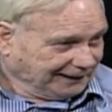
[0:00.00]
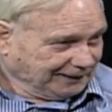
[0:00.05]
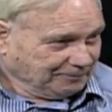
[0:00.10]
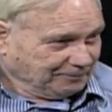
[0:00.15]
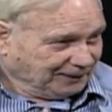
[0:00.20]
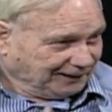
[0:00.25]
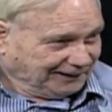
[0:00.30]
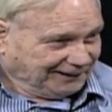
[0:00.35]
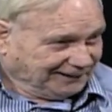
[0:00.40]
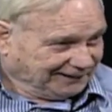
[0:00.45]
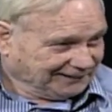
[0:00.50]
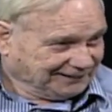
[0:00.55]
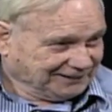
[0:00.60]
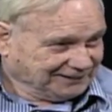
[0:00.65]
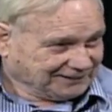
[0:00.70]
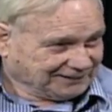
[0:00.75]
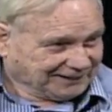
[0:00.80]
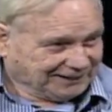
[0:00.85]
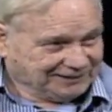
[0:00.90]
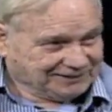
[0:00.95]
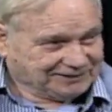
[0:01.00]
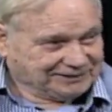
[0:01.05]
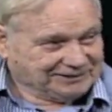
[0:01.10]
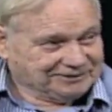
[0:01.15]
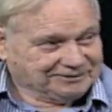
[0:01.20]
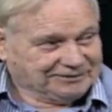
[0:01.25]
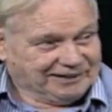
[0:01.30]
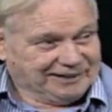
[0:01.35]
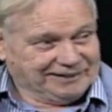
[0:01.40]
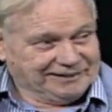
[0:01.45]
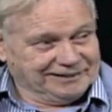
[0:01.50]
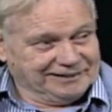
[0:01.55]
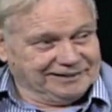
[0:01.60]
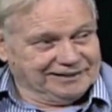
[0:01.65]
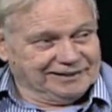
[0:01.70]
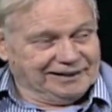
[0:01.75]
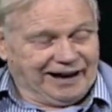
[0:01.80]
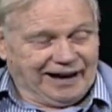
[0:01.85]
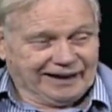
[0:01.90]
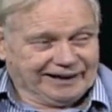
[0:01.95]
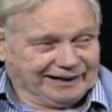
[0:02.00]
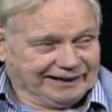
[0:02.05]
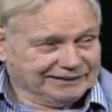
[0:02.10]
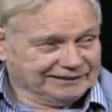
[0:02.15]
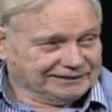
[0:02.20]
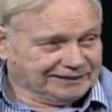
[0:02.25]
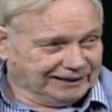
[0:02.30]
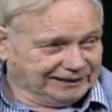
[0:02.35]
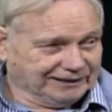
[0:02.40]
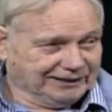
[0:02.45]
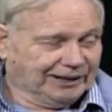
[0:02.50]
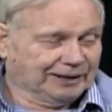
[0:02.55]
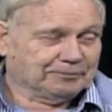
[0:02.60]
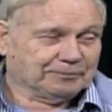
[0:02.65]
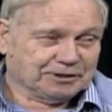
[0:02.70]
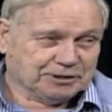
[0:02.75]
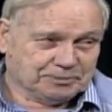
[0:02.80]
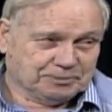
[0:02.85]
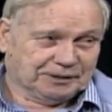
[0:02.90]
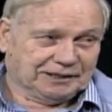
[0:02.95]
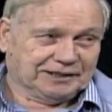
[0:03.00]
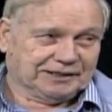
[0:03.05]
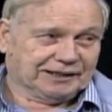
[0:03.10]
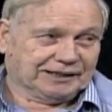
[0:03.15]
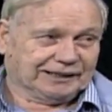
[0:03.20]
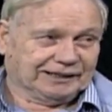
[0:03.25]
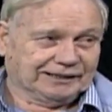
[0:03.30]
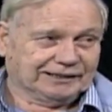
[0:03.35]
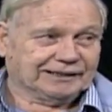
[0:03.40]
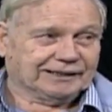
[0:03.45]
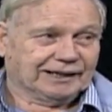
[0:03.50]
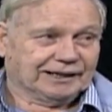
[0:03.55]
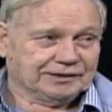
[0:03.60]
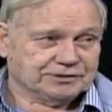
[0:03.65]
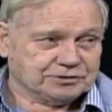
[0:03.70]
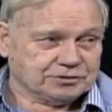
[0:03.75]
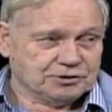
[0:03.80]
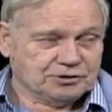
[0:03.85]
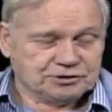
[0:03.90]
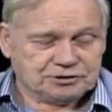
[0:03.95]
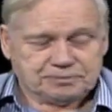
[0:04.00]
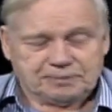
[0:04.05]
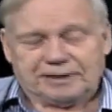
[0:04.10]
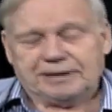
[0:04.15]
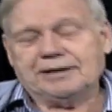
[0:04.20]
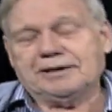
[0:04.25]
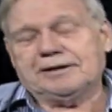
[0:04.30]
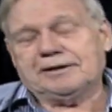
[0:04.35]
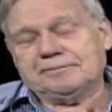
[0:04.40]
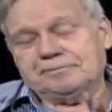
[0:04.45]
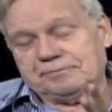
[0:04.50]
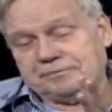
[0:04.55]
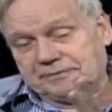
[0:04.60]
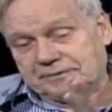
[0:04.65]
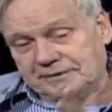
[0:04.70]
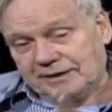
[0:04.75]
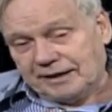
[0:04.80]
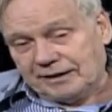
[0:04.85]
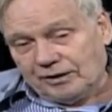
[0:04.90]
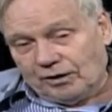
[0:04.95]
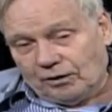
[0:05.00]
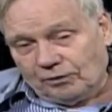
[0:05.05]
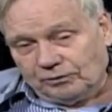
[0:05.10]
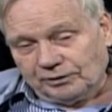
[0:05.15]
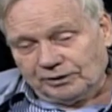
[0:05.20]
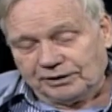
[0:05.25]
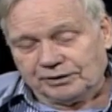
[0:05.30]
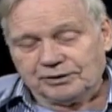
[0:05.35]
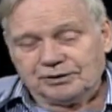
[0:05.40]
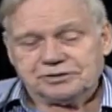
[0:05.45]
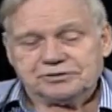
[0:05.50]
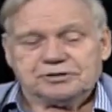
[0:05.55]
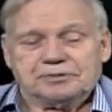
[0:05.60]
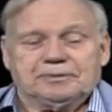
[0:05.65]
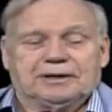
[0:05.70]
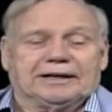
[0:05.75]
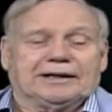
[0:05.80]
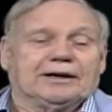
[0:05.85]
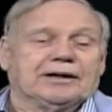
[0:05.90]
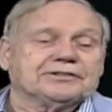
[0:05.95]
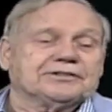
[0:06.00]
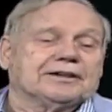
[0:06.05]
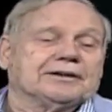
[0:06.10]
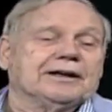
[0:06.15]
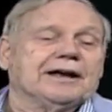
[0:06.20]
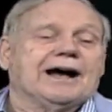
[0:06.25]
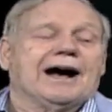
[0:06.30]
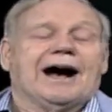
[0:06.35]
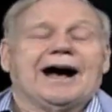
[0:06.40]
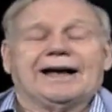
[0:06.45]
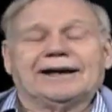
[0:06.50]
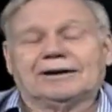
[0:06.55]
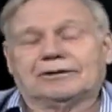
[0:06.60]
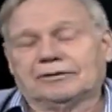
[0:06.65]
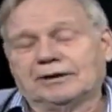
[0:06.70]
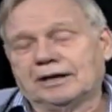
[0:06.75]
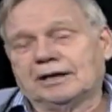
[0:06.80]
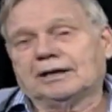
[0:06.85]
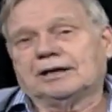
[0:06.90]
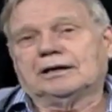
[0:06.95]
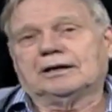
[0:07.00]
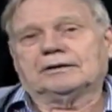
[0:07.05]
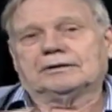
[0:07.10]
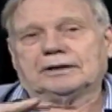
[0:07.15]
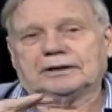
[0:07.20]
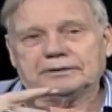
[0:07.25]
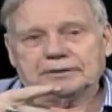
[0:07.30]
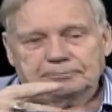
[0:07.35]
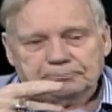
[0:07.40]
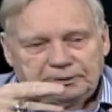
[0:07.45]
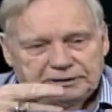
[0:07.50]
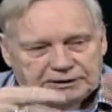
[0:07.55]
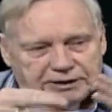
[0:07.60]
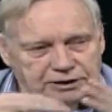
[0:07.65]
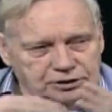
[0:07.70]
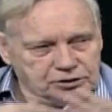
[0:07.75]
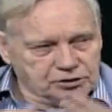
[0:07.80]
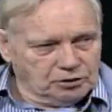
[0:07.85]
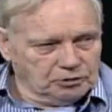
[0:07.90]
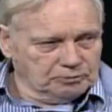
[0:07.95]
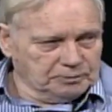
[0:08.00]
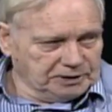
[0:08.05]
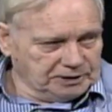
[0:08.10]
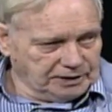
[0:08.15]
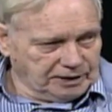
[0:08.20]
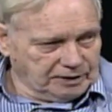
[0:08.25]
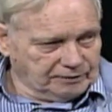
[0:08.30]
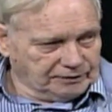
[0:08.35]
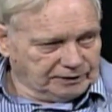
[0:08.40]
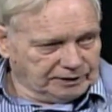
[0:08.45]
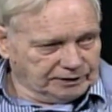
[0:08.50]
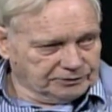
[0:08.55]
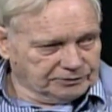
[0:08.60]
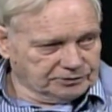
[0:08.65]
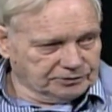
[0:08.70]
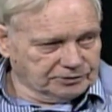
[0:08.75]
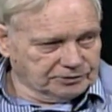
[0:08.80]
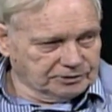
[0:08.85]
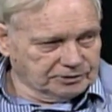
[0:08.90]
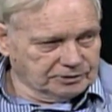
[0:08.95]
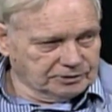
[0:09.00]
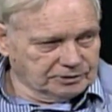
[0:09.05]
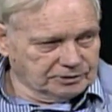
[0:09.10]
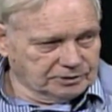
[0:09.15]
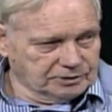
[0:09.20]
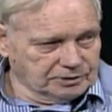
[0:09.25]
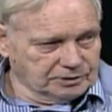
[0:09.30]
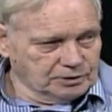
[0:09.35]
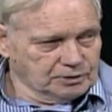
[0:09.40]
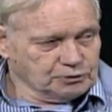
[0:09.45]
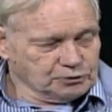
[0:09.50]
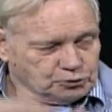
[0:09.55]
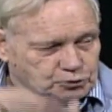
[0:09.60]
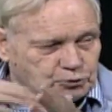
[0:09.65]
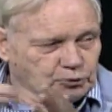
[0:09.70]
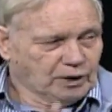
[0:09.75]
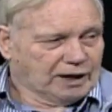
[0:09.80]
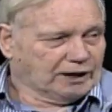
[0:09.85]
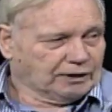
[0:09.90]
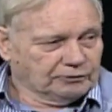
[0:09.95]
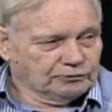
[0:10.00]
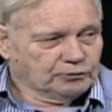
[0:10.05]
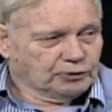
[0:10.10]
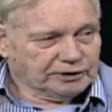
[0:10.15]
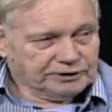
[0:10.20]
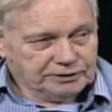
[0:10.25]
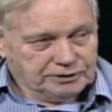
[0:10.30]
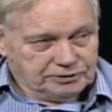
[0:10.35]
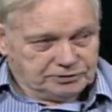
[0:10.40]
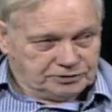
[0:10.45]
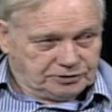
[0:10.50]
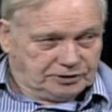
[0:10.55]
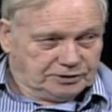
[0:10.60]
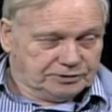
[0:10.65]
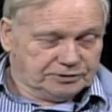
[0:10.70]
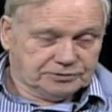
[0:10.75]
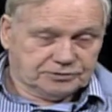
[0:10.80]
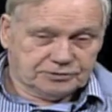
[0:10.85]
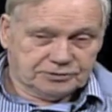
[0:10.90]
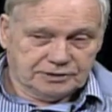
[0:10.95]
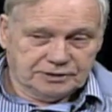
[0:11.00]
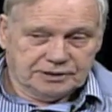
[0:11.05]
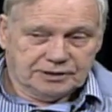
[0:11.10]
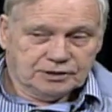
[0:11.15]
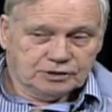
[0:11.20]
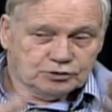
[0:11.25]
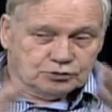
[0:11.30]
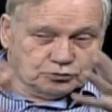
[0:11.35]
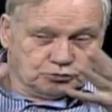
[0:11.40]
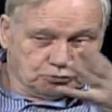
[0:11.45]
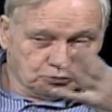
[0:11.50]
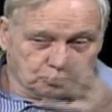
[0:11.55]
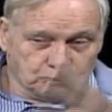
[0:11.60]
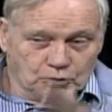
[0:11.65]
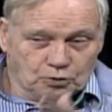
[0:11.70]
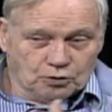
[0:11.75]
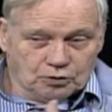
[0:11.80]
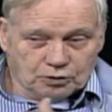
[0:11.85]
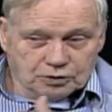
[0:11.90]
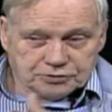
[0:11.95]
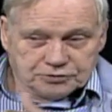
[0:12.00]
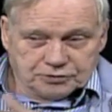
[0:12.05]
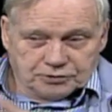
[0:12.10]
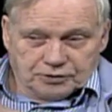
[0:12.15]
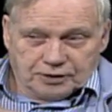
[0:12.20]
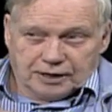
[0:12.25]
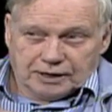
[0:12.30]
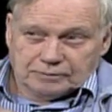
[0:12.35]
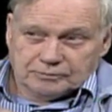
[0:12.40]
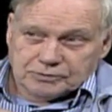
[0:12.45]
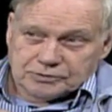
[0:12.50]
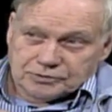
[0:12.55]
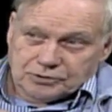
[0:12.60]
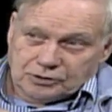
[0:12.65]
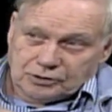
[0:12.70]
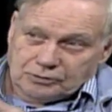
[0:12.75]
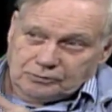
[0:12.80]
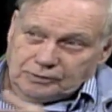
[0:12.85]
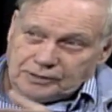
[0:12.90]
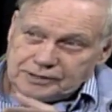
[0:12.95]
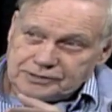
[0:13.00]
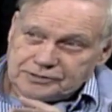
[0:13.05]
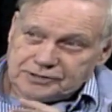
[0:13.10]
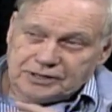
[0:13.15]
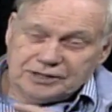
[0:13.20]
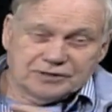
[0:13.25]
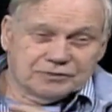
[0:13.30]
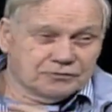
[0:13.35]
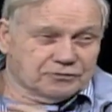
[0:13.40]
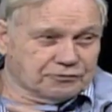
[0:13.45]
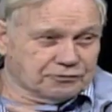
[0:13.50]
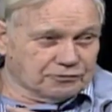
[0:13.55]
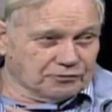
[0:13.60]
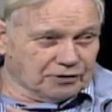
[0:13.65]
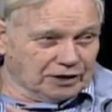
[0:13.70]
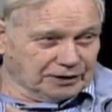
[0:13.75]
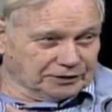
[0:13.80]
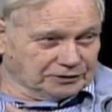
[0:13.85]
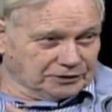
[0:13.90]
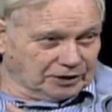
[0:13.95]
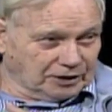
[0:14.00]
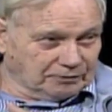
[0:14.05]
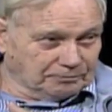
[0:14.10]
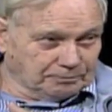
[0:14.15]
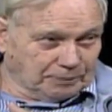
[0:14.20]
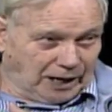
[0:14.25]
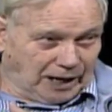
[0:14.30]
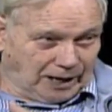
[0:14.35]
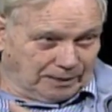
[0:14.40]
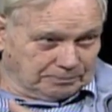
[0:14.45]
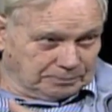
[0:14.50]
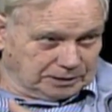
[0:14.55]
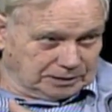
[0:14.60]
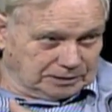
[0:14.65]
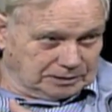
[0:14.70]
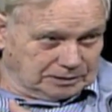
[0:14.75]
any money on these cases, right? right? I can't tell you how much money the King case cost me. They only cost you money. I said, I don't. Then, the, but they showed me the evidence. Twelve witnesses swore Sirhan was always in front of Bob.